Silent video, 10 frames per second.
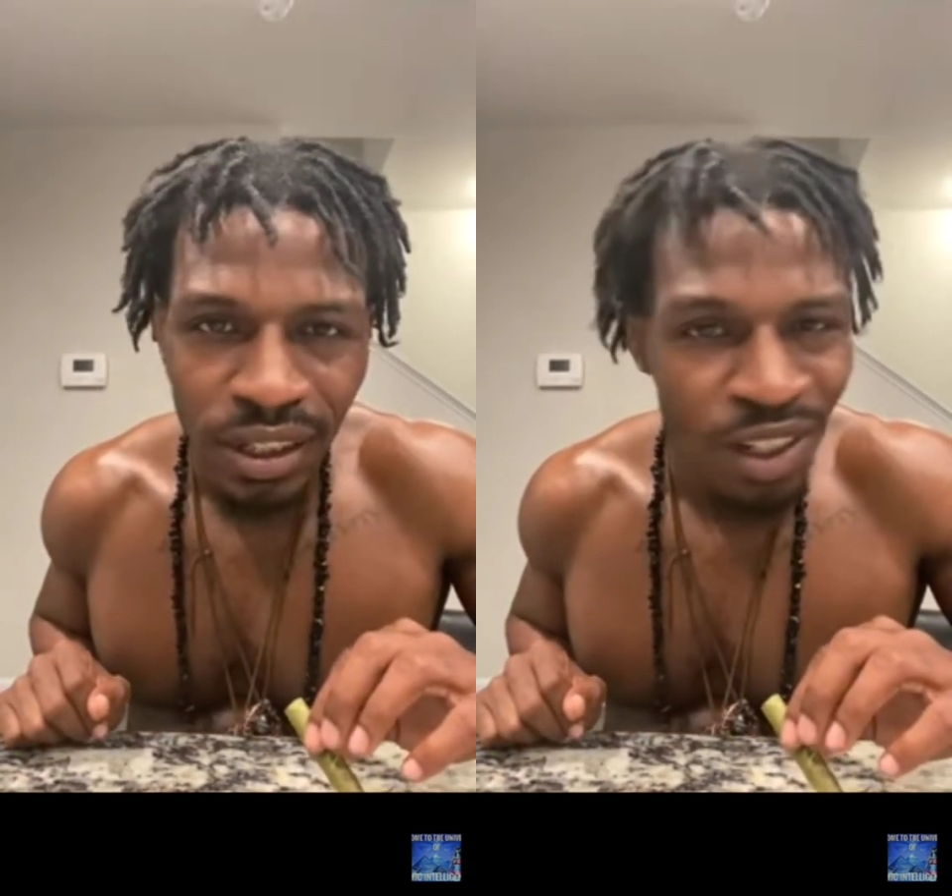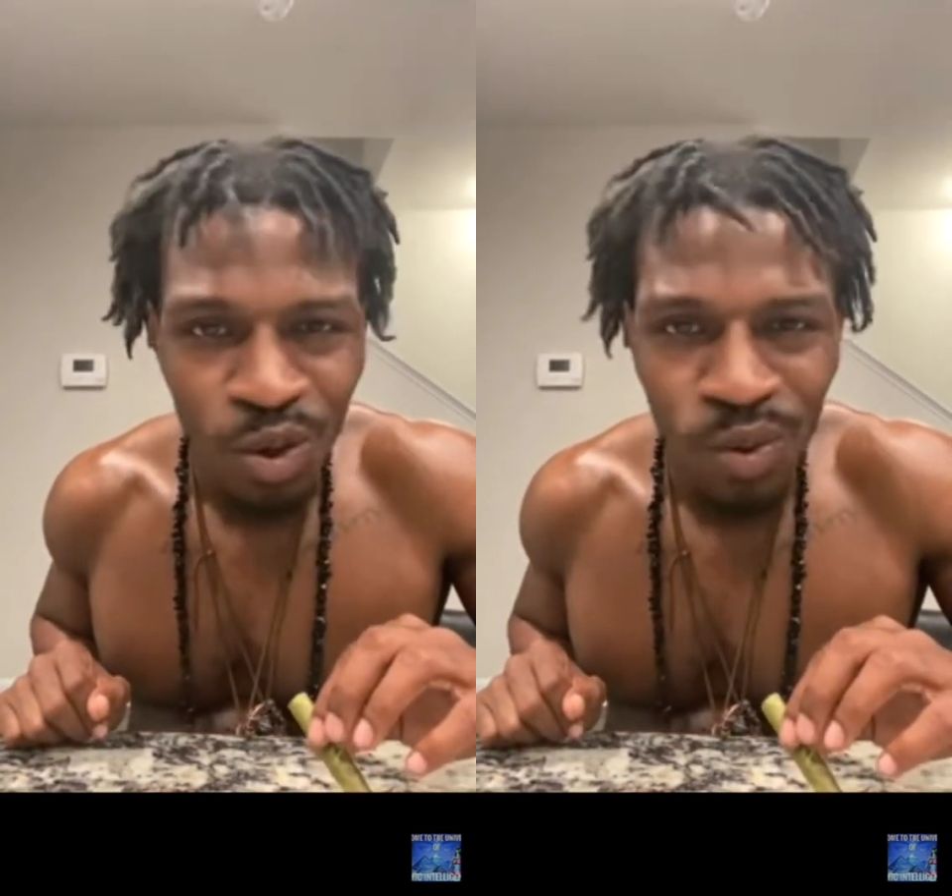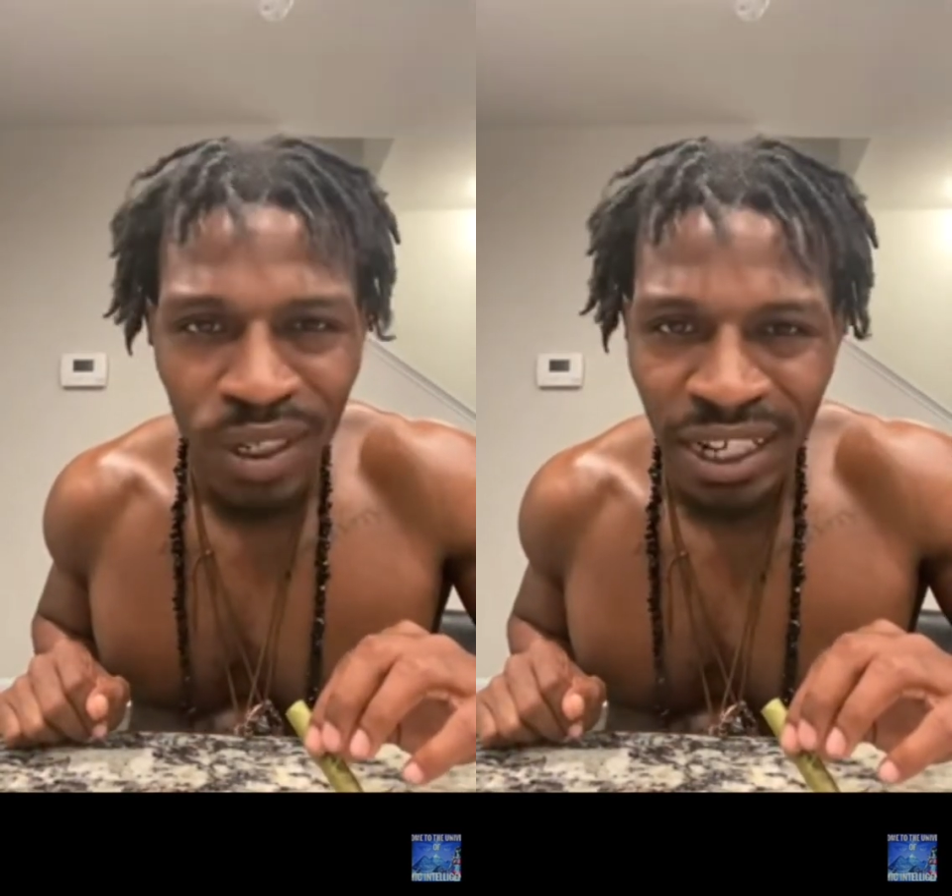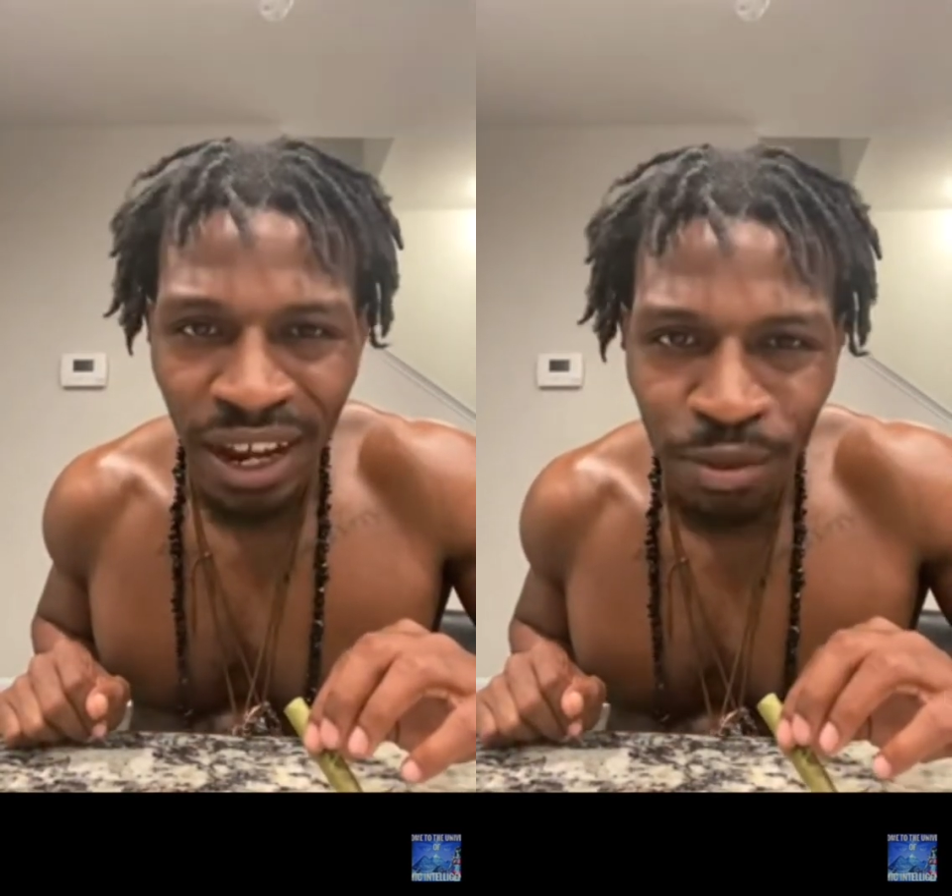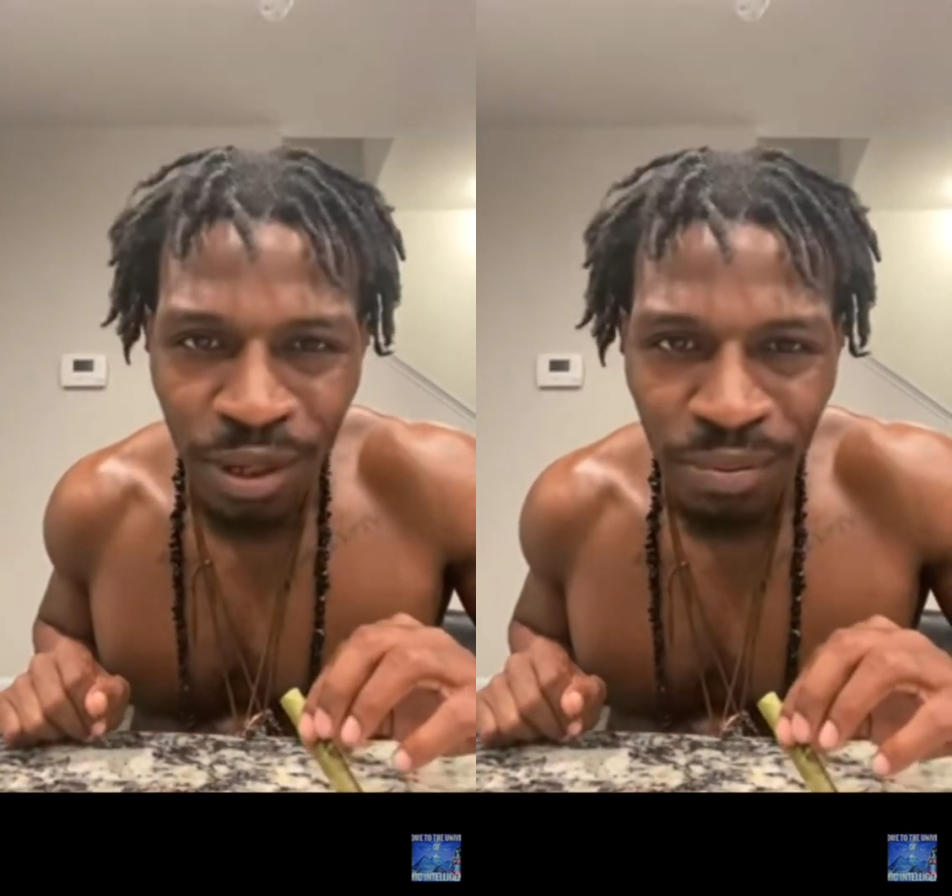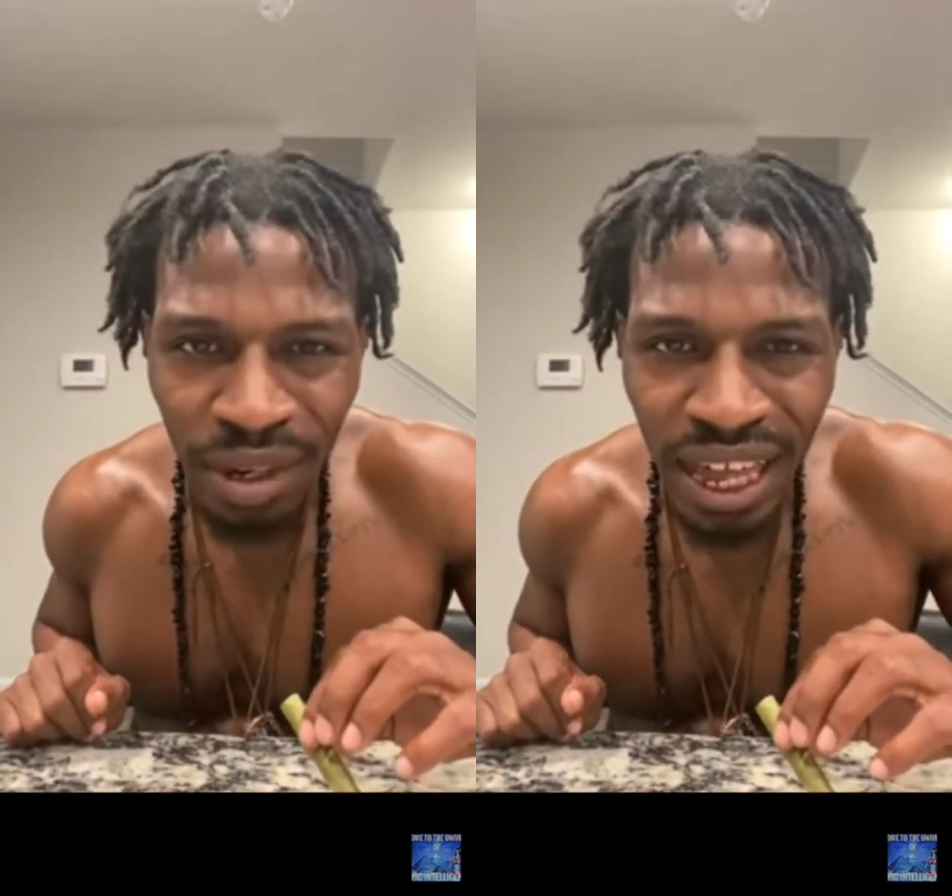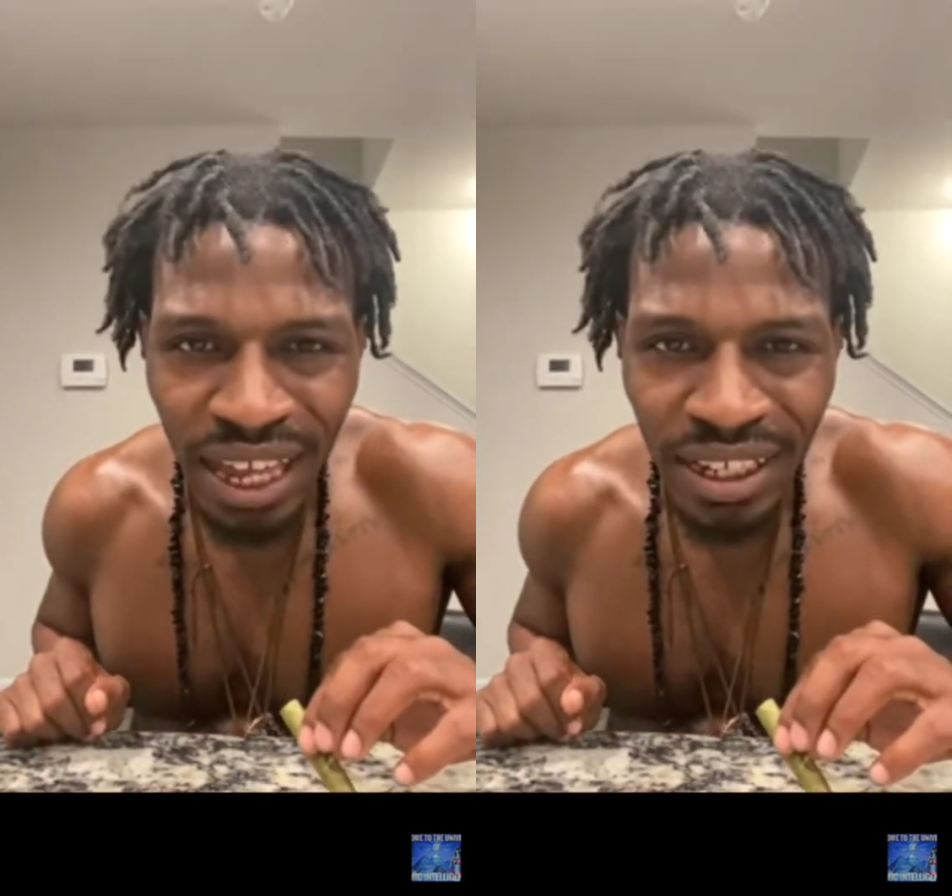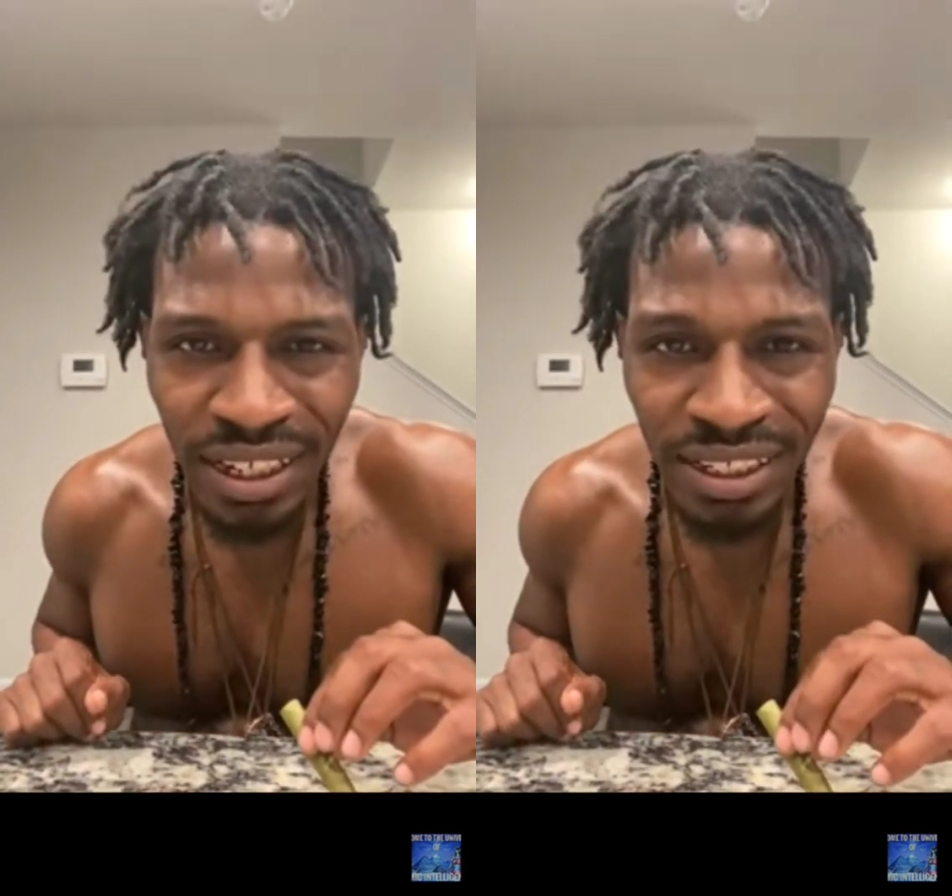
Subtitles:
Luke wouldn't have never been black